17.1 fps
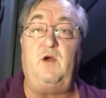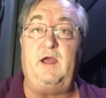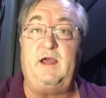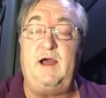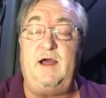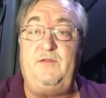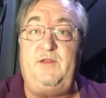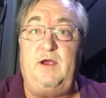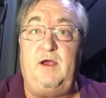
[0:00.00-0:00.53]
I
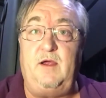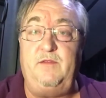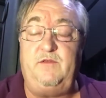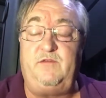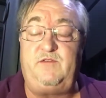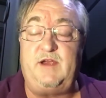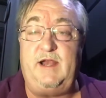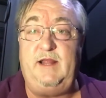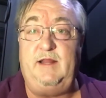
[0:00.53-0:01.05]
got there on this
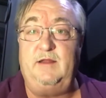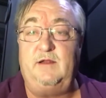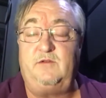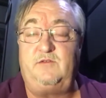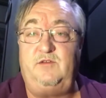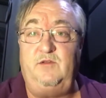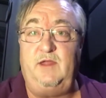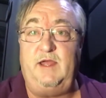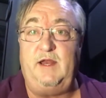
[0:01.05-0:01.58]
tiny little
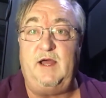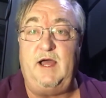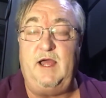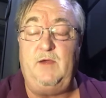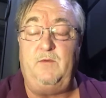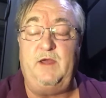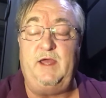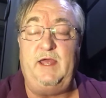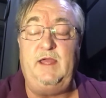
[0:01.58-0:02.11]
two-lane
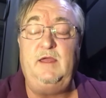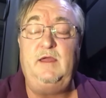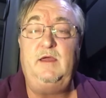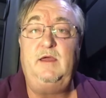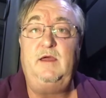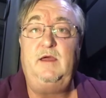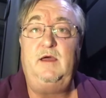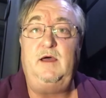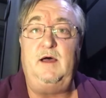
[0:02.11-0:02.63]
highway,
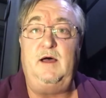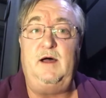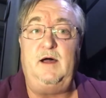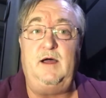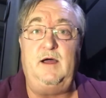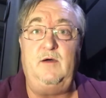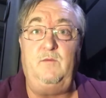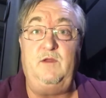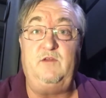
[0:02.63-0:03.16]

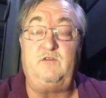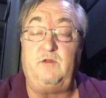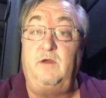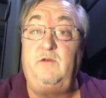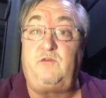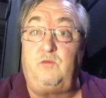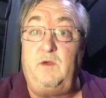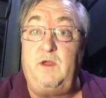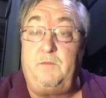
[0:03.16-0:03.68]
which
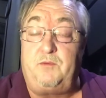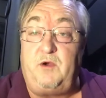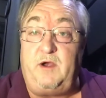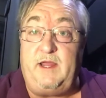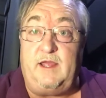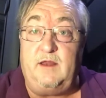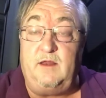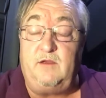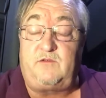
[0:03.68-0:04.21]
looks real
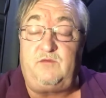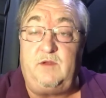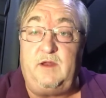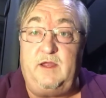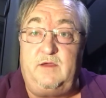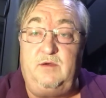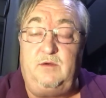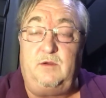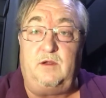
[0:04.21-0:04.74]
pretty, it looks really
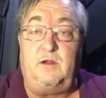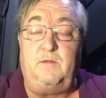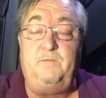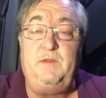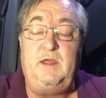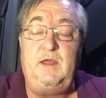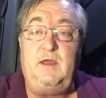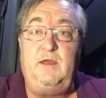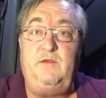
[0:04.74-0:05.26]
cool.
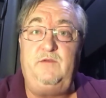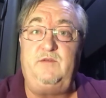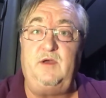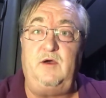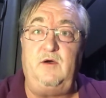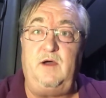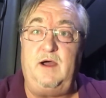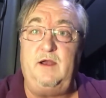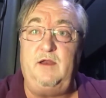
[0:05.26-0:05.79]

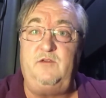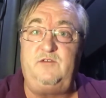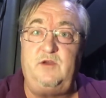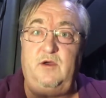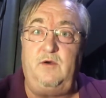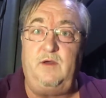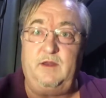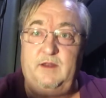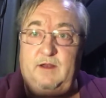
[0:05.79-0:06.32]
So I'm going to
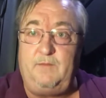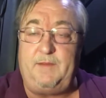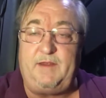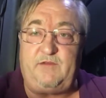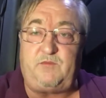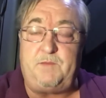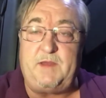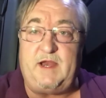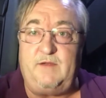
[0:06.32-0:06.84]
show a little bit
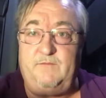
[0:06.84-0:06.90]
sped up